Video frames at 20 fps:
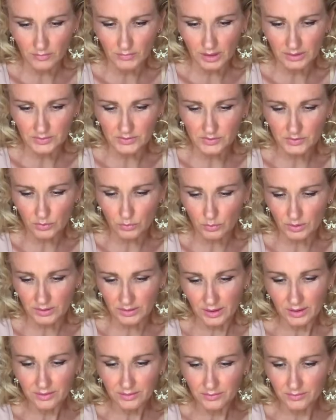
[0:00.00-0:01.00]
So
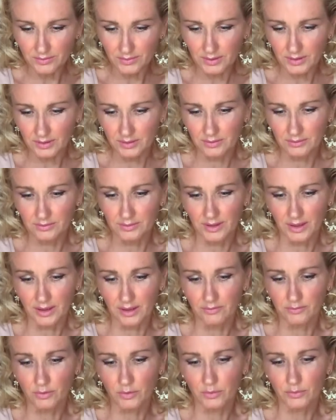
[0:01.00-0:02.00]
another thing that
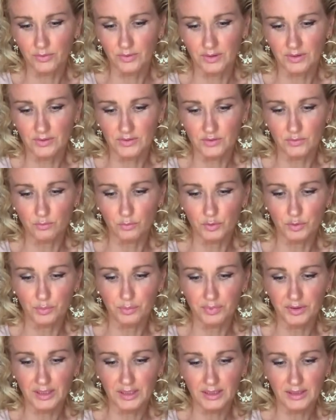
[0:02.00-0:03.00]
I've noticed would
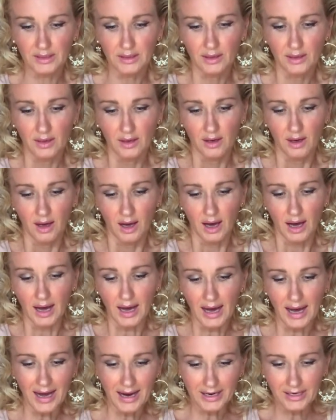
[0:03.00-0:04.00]
be
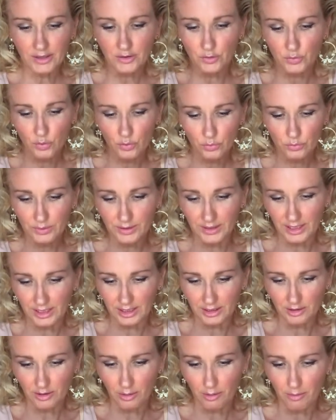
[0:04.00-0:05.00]
I don't
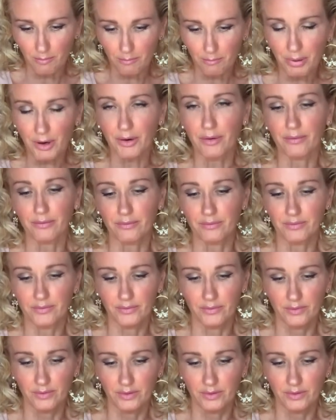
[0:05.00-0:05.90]
get burned,